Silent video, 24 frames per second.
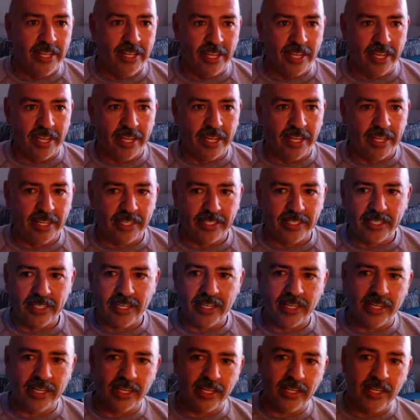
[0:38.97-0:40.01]
And
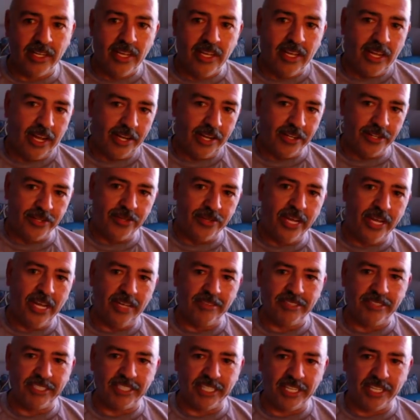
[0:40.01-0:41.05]
I do have
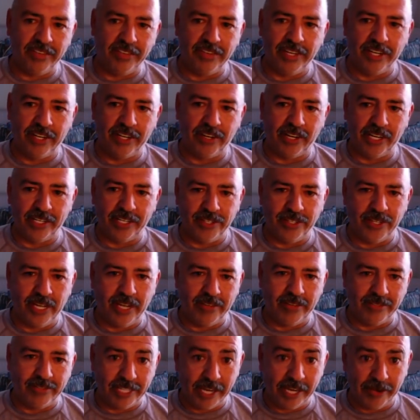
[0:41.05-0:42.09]
Steve here, I do
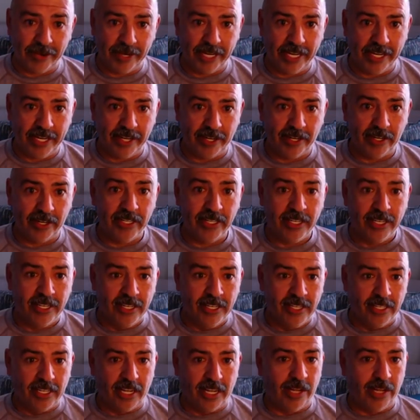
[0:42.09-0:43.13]
have Terry here.
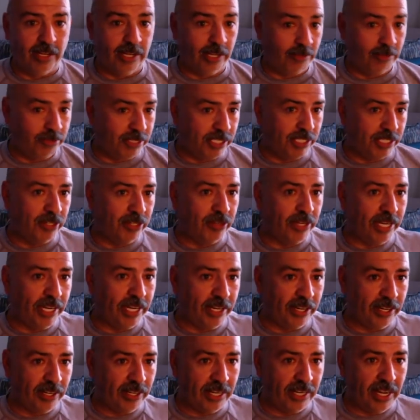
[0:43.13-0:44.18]
I'm still
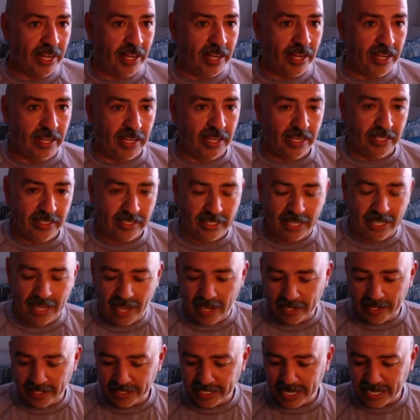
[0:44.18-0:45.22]
here
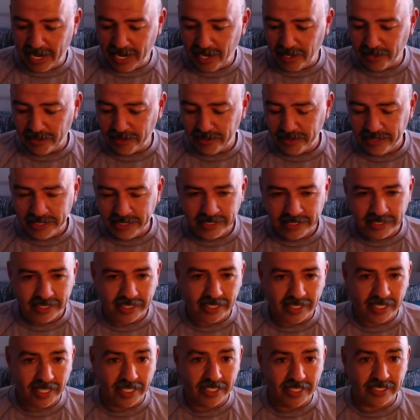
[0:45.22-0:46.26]
out of town,
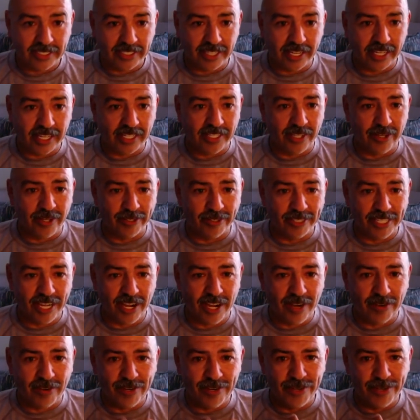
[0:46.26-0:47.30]
stuck in a
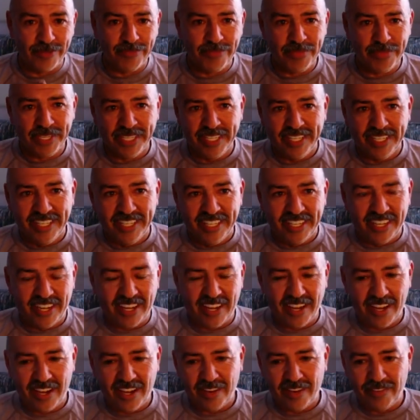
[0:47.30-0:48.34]
hotel room
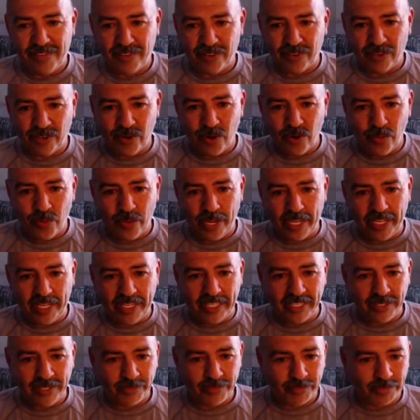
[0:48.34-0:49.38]
for a whole
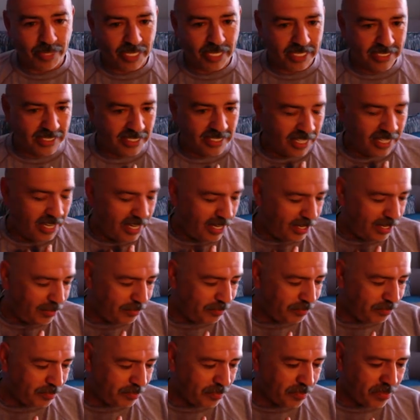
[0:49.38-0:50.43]
week, but
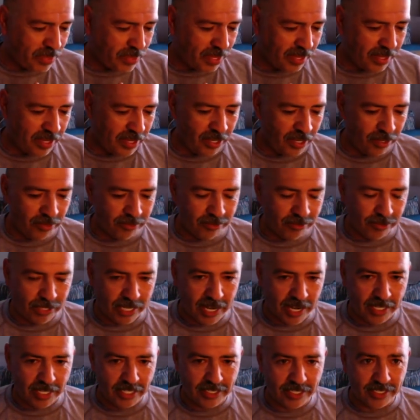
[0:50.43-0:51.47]
we're
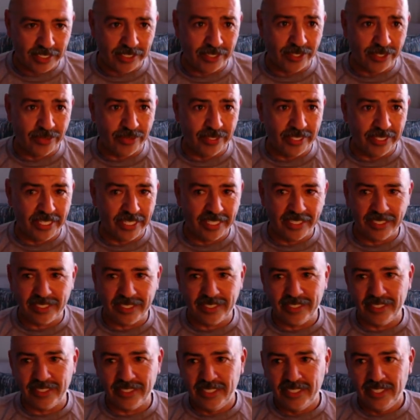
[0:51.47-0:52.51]
kind of just doing this
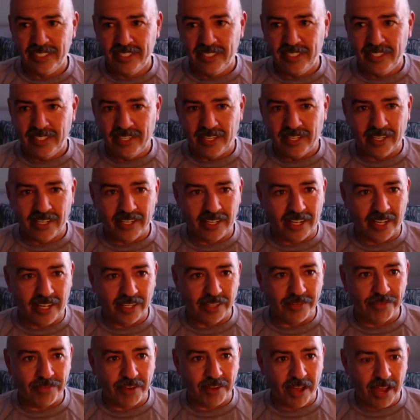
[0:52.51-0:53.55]
on
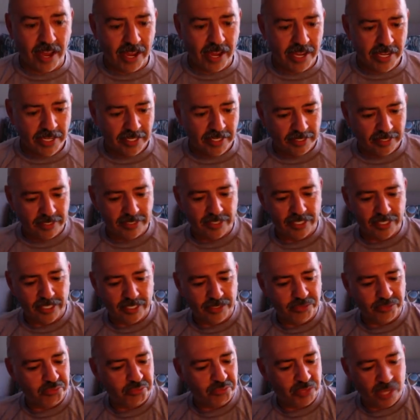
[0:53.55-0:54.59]
the fly and
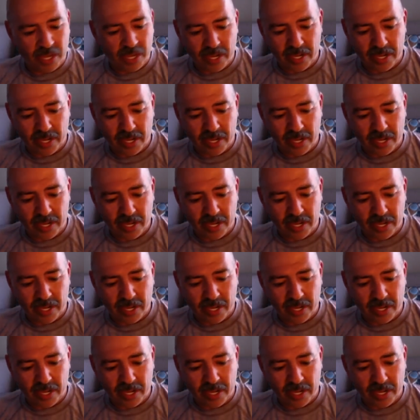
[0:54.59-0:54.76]
just